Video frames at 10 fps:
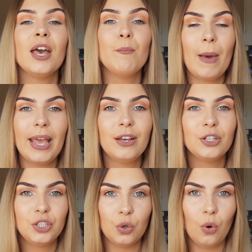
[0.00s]
Make
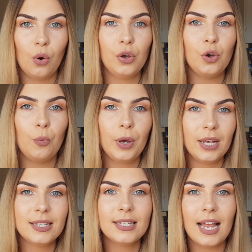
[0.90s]
sure your
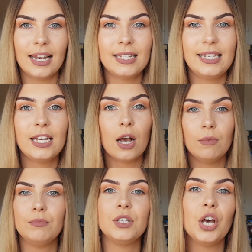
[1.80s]
personality
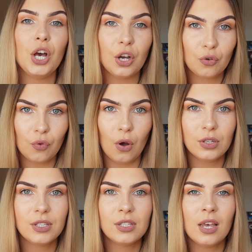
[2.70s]
comes
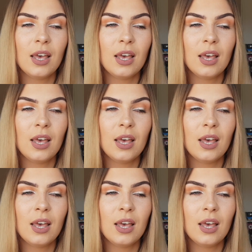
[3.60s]
across,